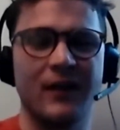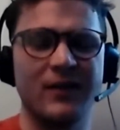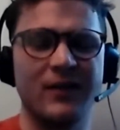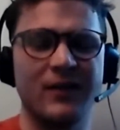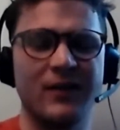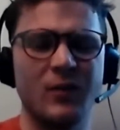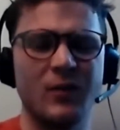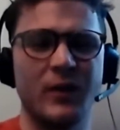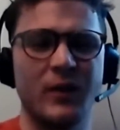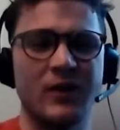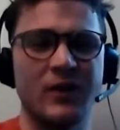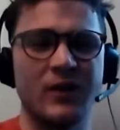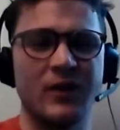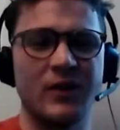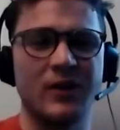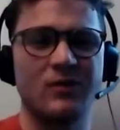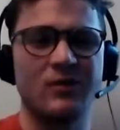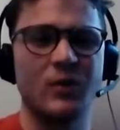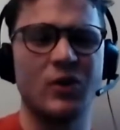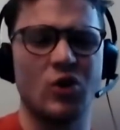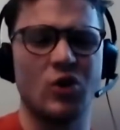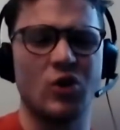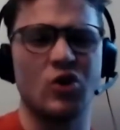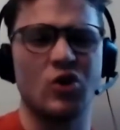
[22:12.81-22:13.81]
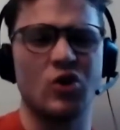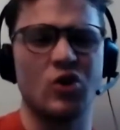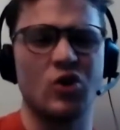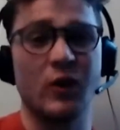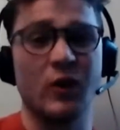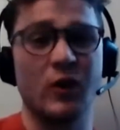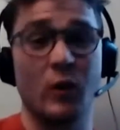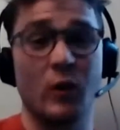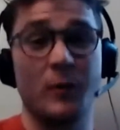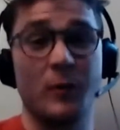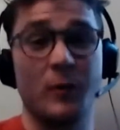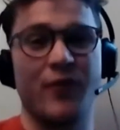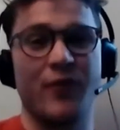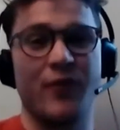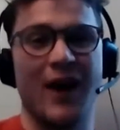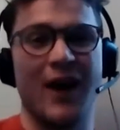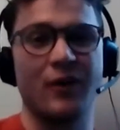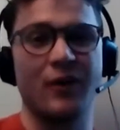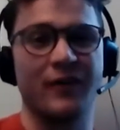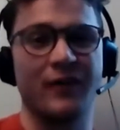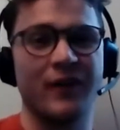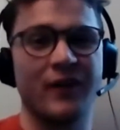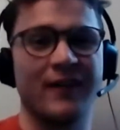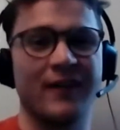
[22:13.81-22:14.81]
think we we should genuinely be
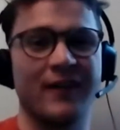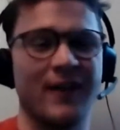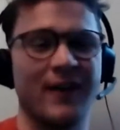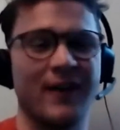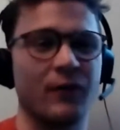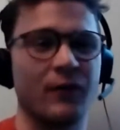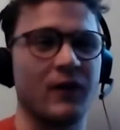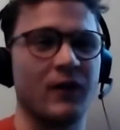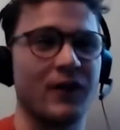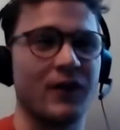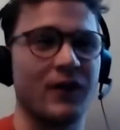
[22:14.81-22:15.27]
proud of ourselves.